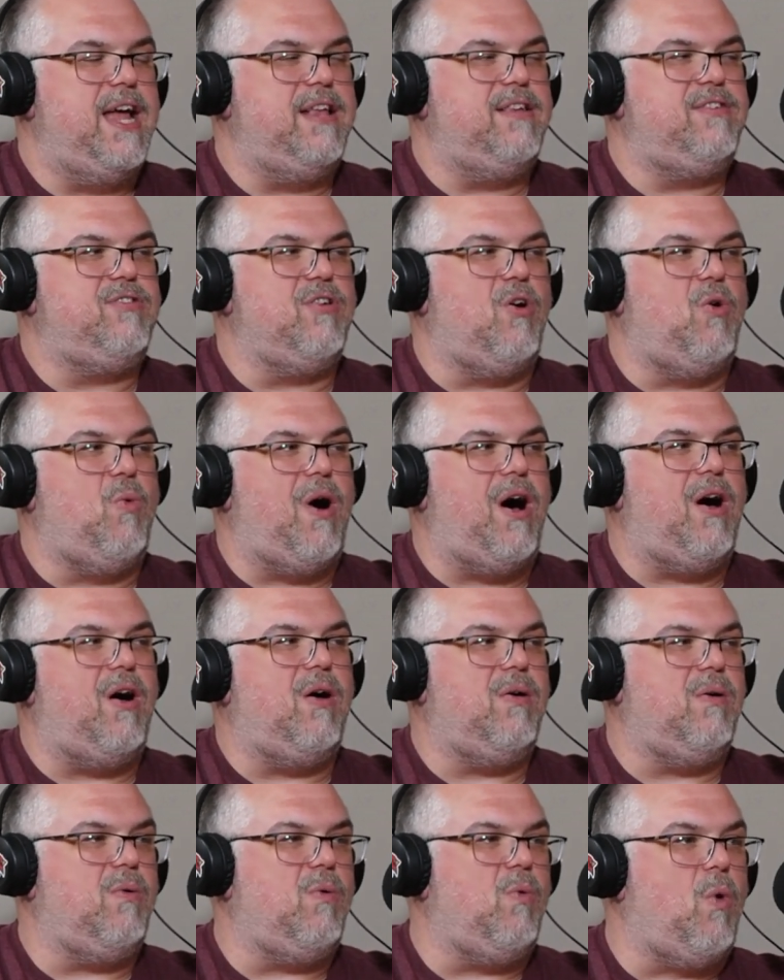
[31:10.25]
And so
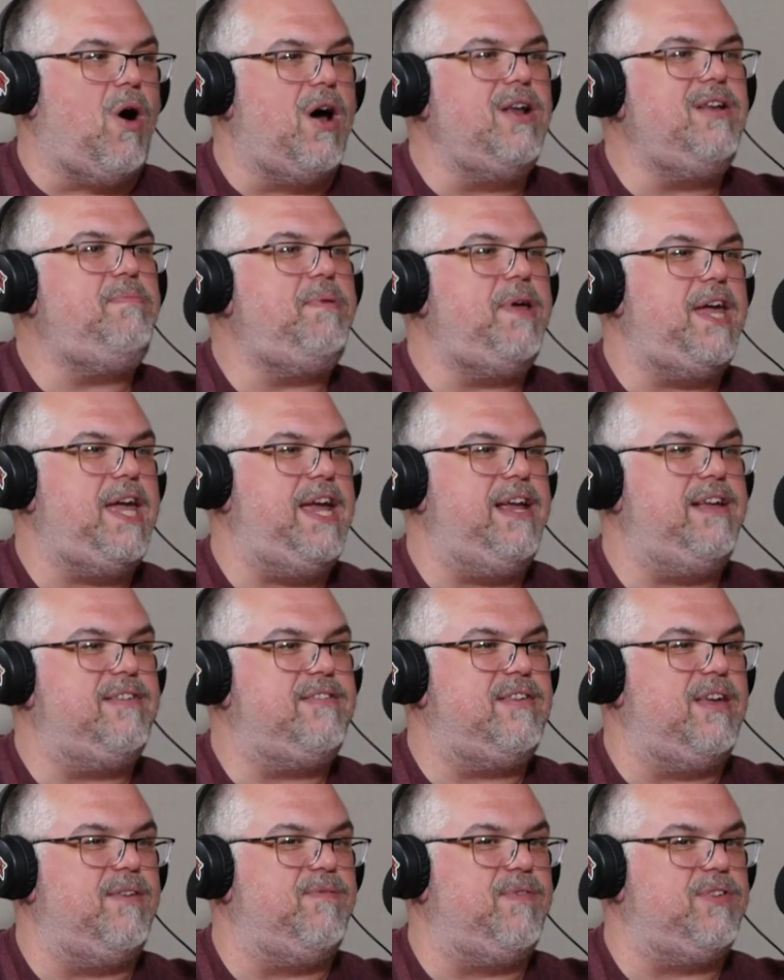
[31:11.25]
while one
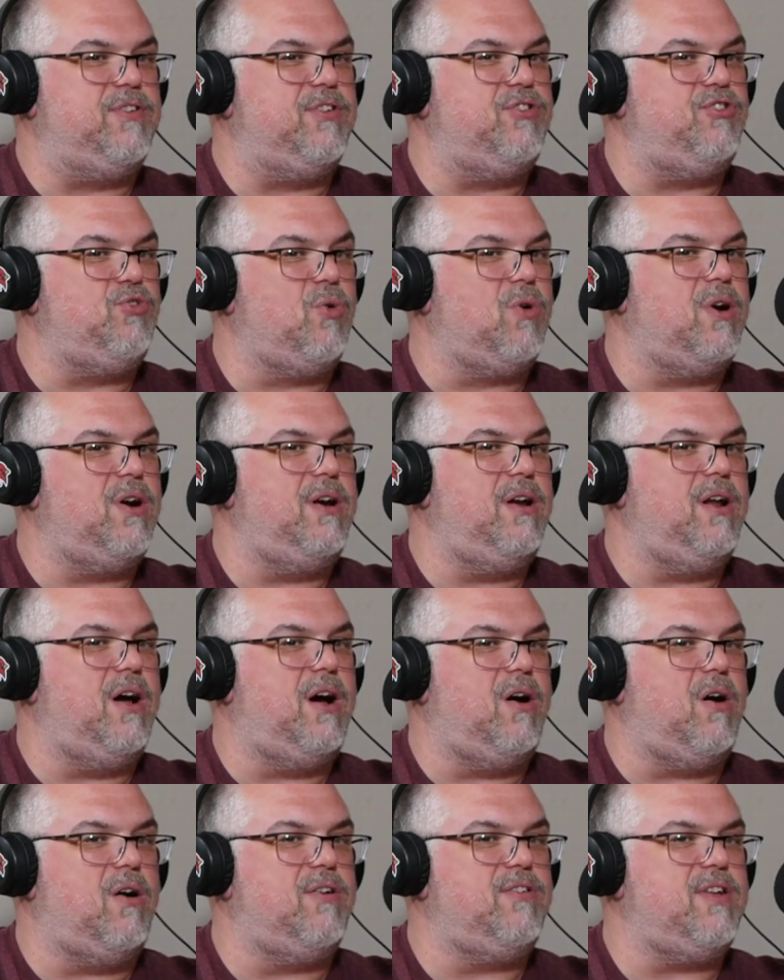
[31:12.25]
piece, if it's a short
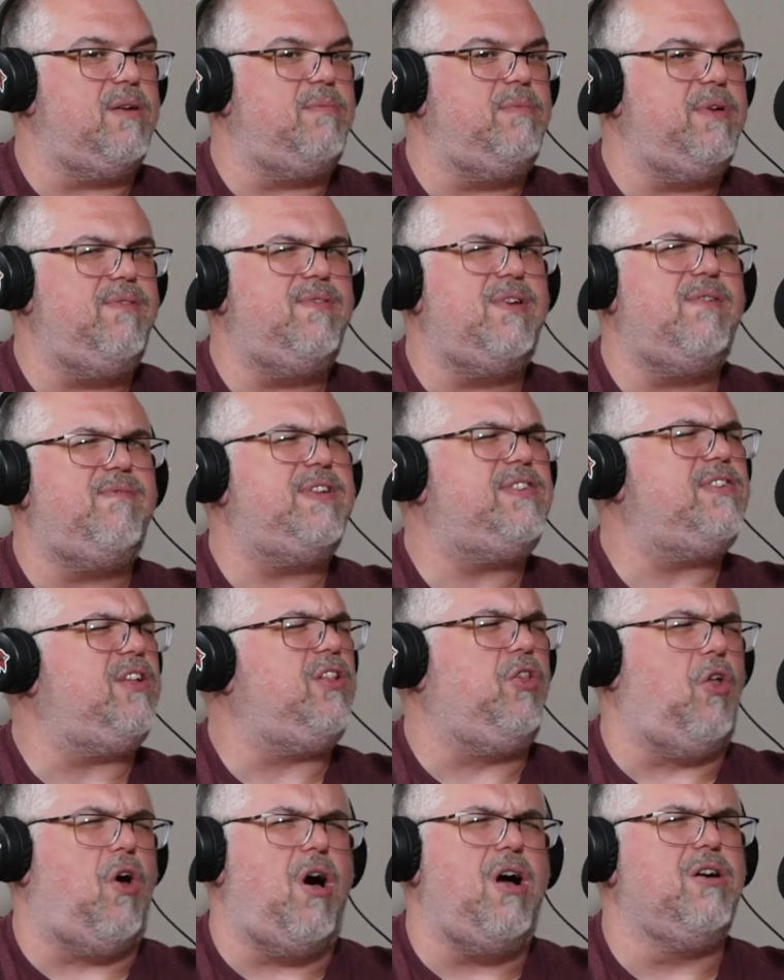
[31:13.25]
even if it's a
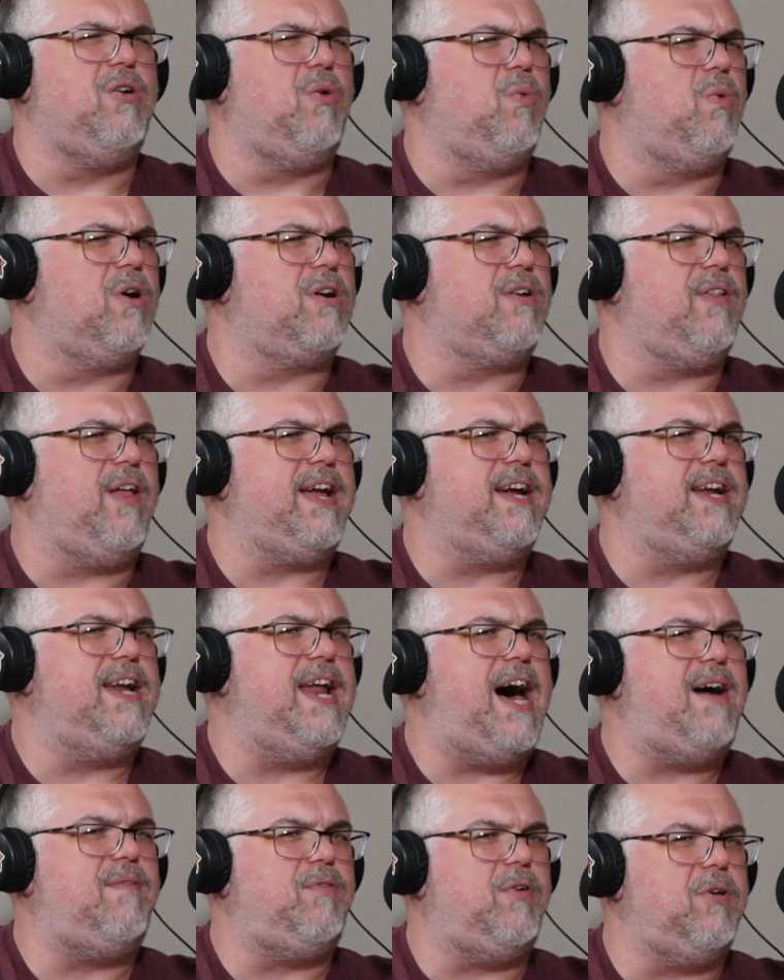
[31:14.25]
longer work like a
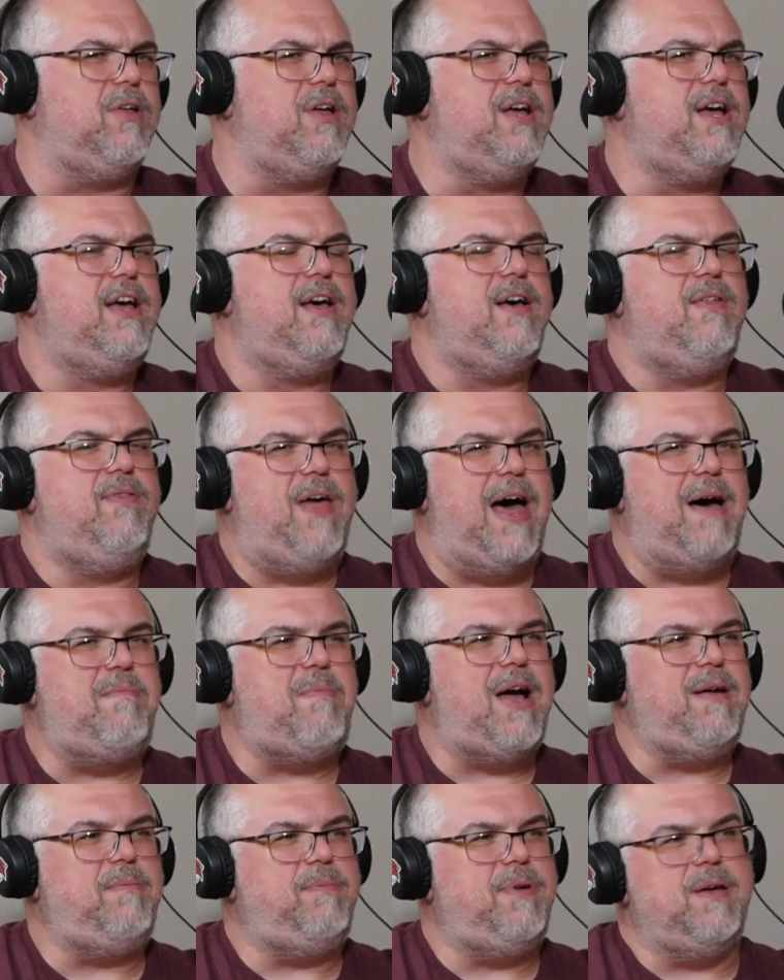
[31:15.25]
novel, that
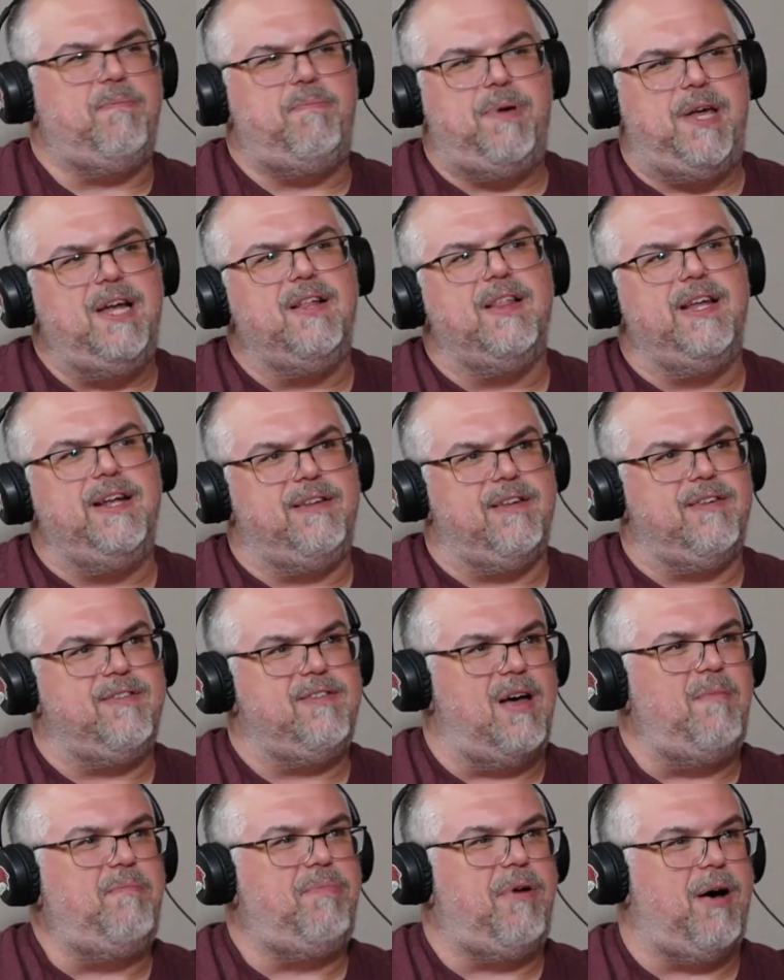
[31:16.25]
might be appealing to
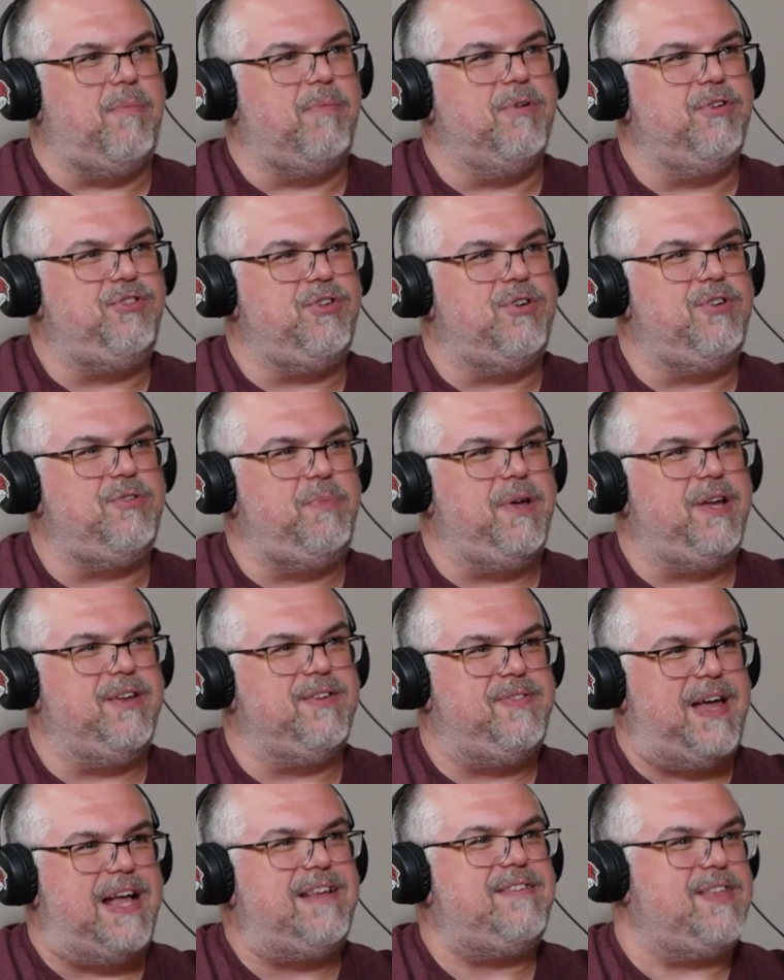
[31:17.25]
some publishers
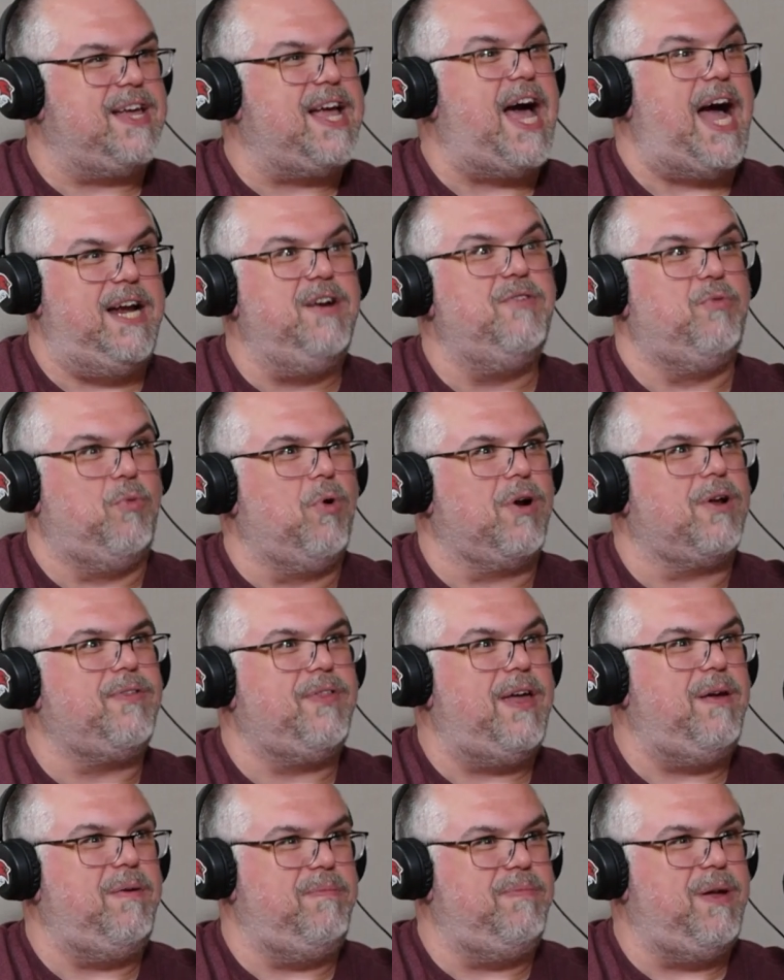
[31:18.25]
because that's the kind of work
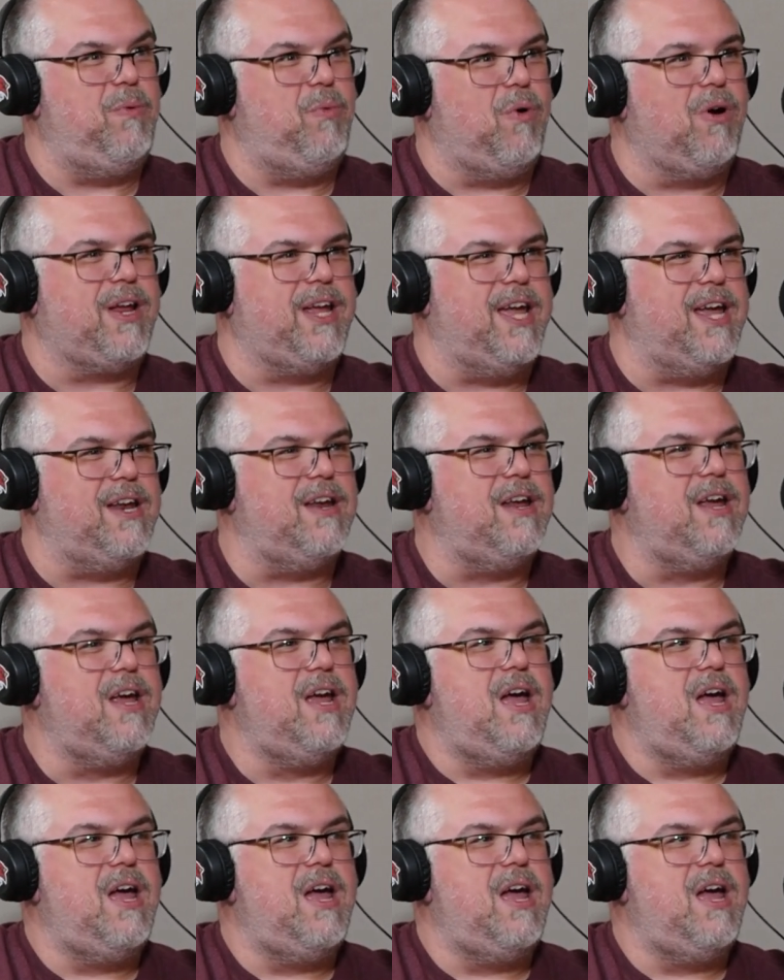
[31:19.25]
they work in.